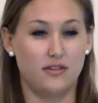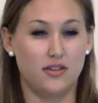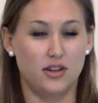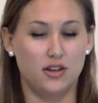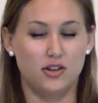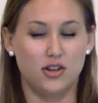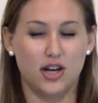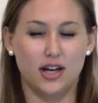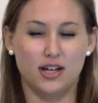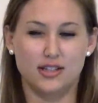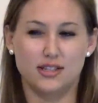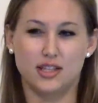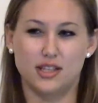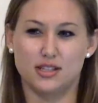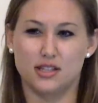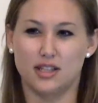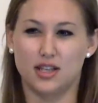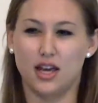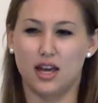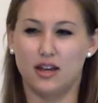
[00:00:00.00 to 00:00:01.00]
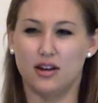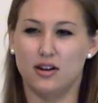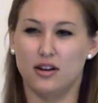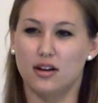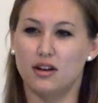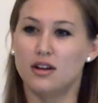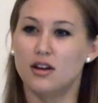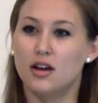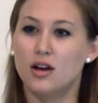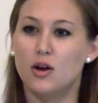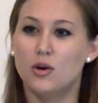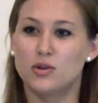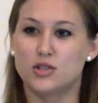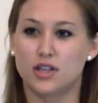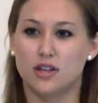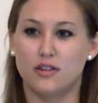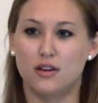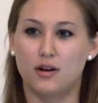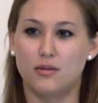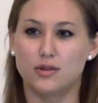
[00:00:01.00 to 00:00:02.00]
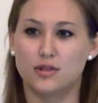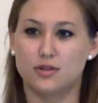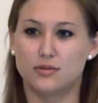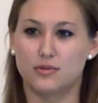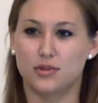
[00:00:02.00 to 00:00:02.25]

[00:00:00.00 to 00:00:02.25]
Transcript: of the United States and Canada, which I thought was